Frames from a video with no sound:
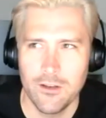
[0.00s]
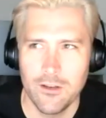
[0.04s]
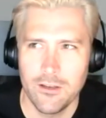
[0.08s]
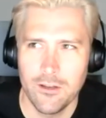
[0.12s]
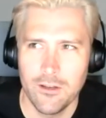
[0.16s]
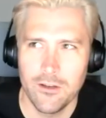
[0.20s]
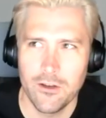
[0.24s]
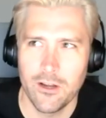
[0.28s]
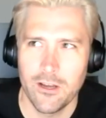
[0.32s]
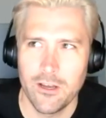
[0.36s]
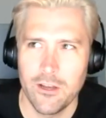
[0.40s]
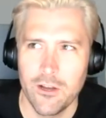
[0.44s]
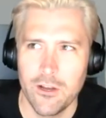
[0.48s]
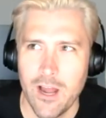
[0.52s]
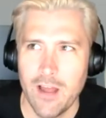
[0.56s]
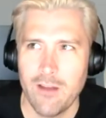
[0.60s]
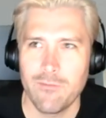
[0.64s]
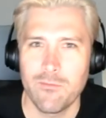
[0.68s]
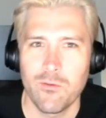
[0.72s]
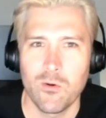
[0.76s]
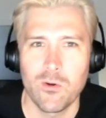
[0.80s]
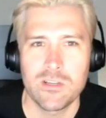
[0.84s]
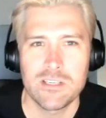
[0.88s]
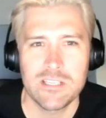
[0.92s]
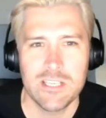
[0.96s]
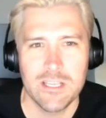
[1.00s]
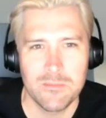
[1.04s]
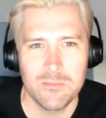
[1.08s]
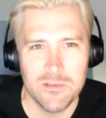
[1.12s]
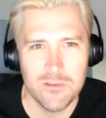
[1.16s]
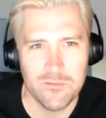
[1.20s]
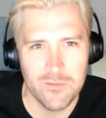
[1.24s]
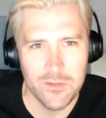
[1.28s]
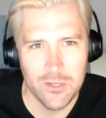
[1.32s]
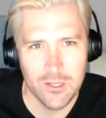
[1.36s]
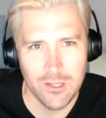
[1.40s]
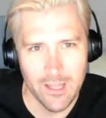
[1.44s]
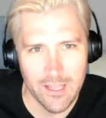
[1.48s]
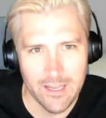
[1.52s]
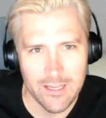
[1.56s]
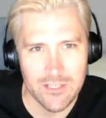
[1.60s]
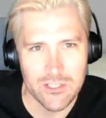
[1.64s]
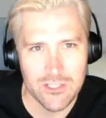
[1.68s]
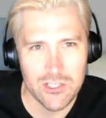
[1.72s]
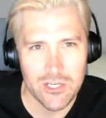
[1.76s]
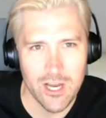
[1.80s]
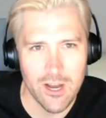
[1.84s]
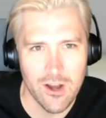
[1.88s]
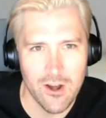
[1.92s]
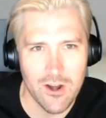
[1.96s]
You're not forcing him to feel like a
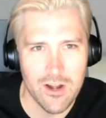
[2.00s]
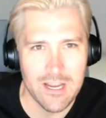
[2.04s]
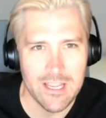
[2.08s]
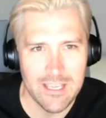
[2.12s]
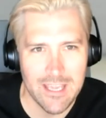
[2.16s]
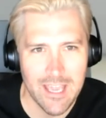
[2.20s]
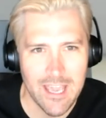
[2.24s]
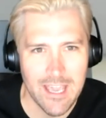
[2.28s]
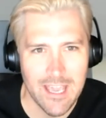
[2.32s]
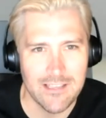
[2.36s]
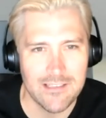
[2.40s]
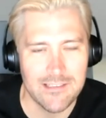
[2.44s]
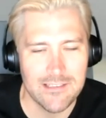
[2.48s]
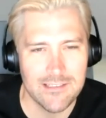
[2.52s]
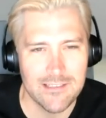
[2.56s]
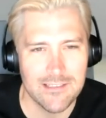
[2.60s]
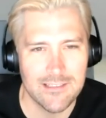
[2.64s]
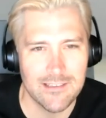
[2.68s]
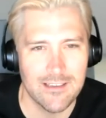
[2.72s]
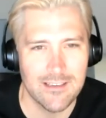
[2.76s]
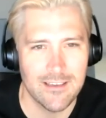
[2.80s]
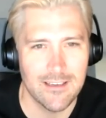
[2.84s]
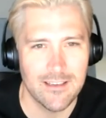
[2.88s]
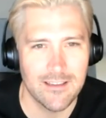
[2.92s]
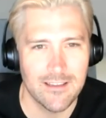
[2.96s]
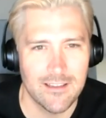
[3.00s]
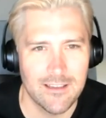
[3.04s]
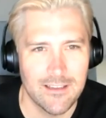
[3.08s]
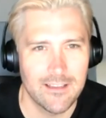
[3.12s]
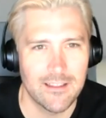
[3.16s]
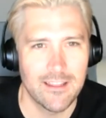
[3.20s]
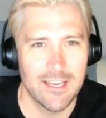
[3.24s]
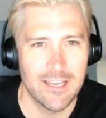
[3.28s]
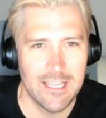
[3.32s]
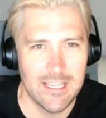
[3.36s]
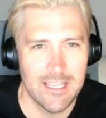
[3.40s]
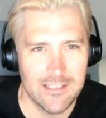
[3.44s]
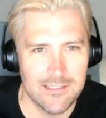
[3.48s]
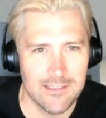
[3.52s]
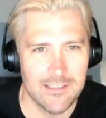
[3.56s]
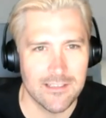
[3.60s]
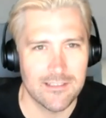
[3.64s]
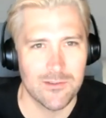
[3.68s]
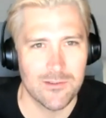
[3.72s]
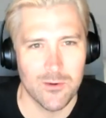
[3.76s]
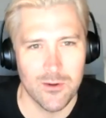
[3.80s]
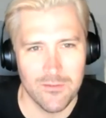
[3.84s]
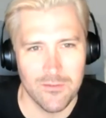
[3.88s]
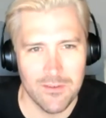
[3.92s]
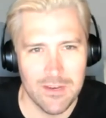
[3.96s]
charity case, that he's a
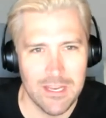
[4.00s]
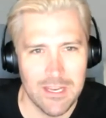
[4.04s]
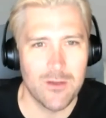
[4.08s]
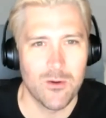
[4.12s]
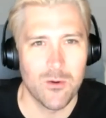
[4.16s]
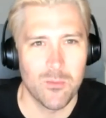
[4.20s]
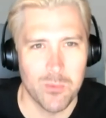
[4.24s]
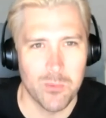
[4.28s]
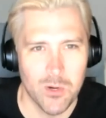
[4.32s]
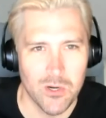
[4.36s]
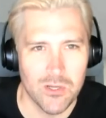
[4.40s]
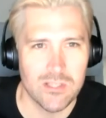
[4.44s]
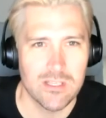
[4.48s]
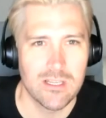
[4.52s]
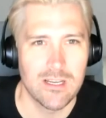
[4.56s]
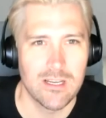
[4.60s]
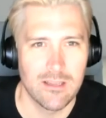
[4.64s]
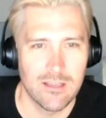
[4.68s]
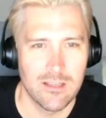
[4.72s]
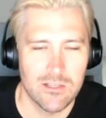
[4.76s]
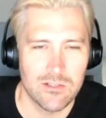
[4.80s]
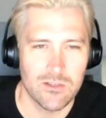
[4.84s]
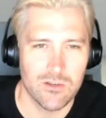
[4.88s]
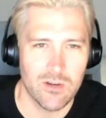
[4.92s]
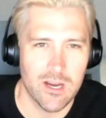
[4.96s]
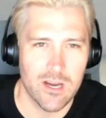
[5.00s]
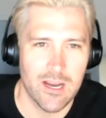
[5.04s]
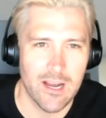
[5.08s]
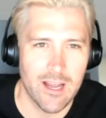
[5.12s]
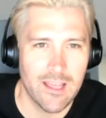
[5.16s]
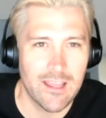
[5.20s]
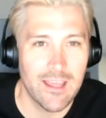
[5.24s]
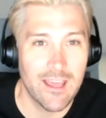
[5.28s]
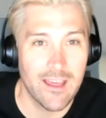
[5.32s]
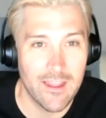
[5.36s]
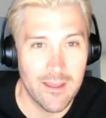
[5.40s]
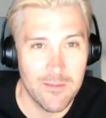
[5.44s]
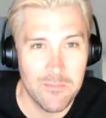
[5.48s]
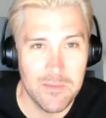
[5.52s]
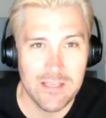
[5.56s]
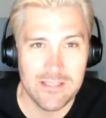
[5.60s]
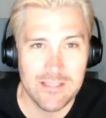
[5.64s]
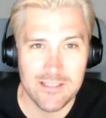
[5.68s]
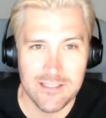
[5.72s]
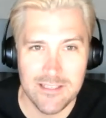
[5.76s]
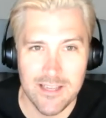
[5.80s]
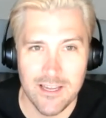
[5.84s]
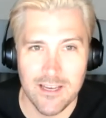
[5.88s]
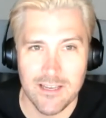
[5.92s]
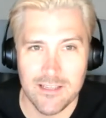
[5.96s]
sort of an equal person in the trade. Yeah, that makes
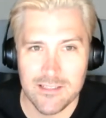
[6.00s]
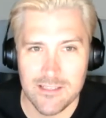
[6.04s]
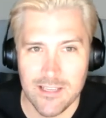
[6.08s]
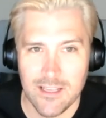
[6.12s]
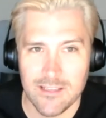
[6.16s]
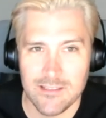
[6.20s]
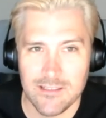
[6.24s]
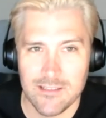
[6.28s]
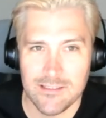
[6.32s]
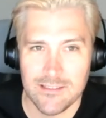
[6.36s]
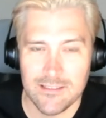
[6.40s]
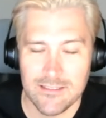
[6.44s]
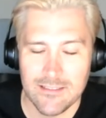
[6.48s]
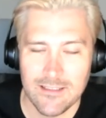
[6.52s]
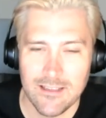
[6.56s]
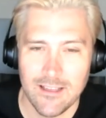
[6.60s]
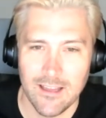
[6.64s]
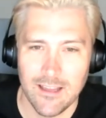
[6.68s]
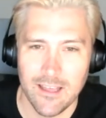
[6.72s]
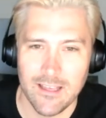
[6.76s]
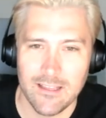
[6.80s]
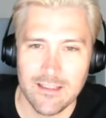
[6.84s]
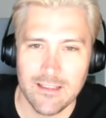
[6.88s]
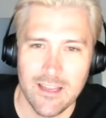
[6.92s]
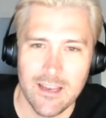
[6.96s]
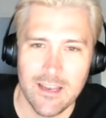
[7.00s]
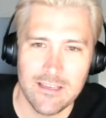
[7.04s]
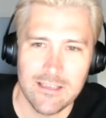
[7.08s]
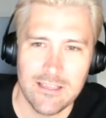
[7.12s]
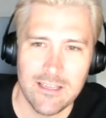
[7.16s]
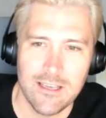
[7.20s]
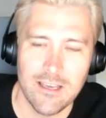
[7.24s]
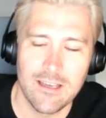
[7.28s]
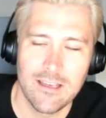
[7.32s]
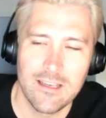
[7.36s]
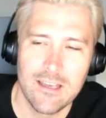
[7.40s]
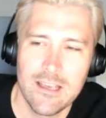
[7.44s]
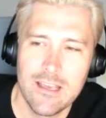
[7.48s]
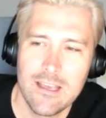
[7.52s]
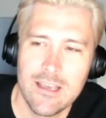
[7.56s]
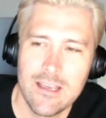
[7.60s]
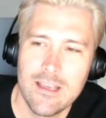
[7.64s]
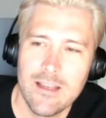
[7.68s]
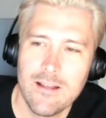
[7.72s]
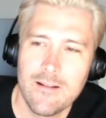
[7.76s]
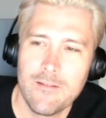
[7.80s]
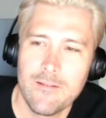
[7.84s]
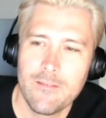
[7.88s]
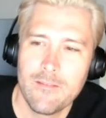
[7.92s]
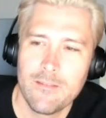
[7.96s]
a ton of sense. I like that idea.
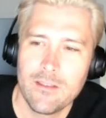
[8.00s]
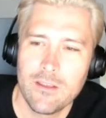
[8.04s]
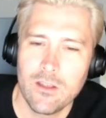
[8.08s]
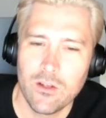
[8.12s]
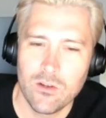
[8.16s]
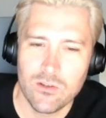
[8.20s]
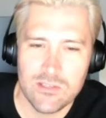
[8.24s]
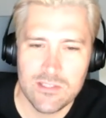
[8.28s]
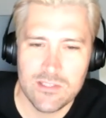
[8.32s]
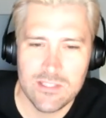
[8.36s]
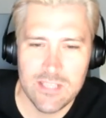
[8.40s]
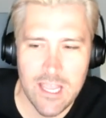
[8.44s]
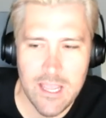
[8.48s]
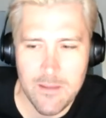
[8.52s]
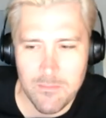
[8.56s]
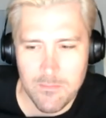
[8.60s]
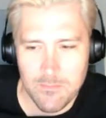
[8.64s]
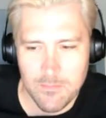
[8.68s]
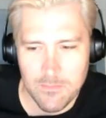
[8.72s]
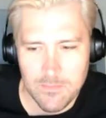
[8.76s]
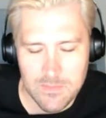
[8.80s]
You know, same